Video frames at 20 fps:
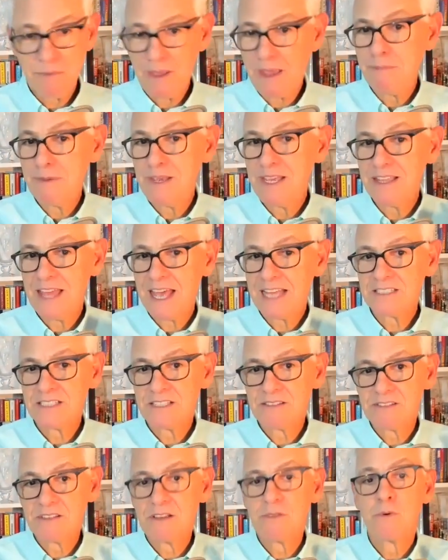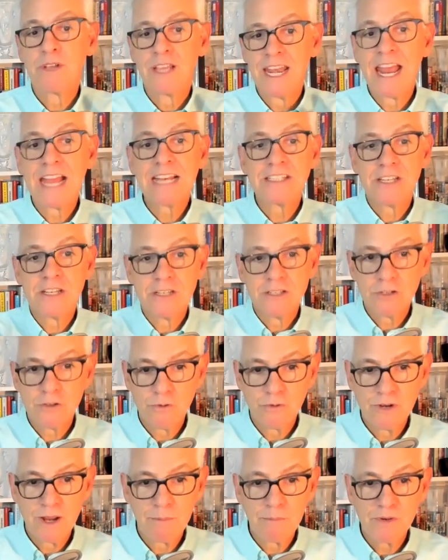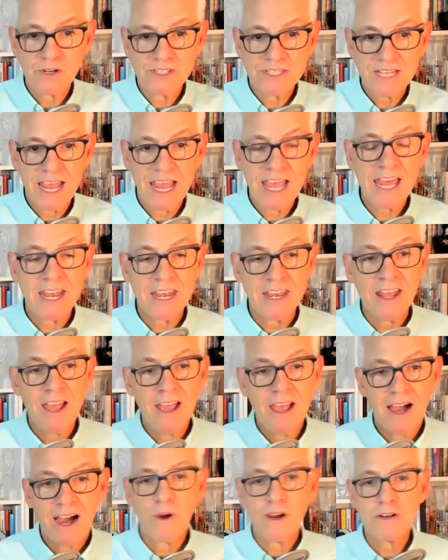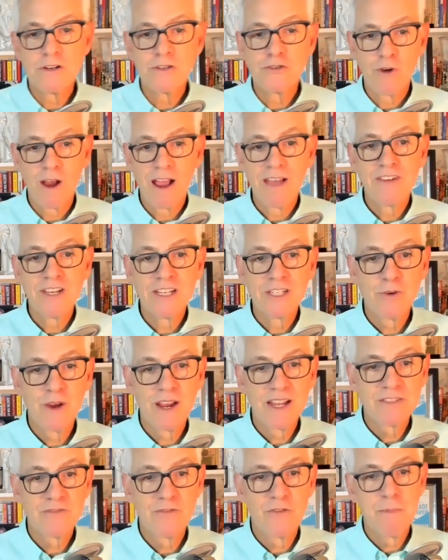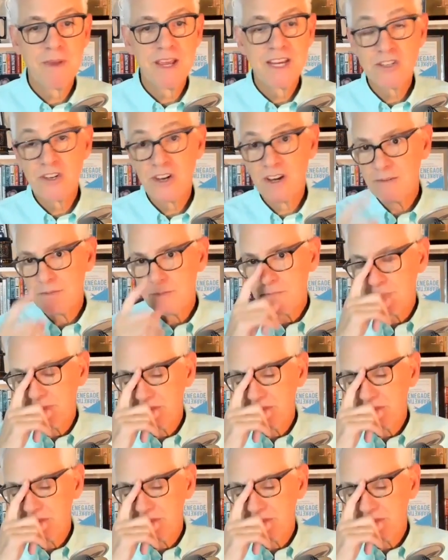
Maybe that's connected to number ten, where you're driving transformation.